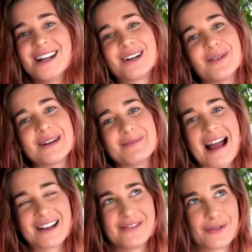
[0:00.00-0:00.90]
of going
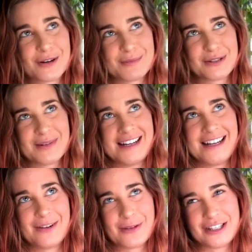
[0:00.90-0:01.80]
back and forth
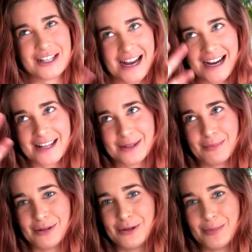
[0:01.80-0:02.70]
between wishing I got the
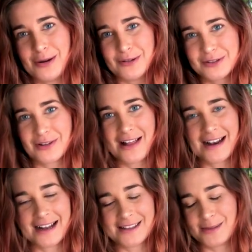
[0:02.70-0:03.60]
blue but also
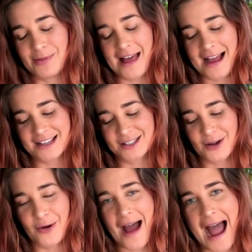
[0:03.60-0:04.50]
glad I got the black,
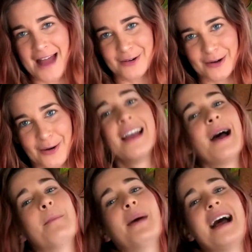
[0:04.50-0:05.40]
so I don't know.
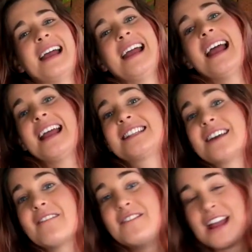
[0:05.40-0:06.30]
But it's
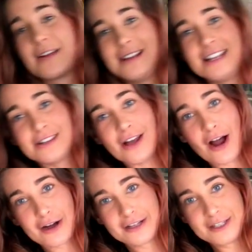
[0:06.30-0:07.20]
a very
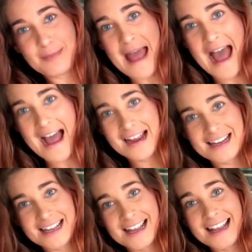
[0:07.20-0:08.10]
large bag.
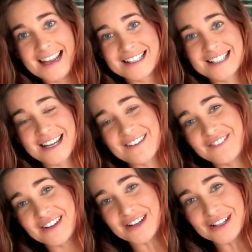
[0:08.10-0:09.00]
It's gonna
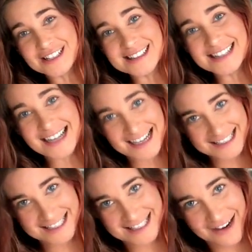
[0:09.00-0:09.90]
fit a lot
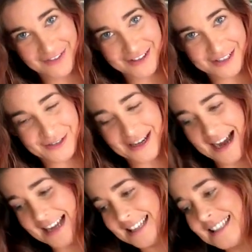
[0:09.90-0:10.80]
of stuff in it, you
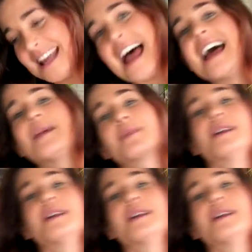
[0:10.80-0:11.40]
guys, and I'm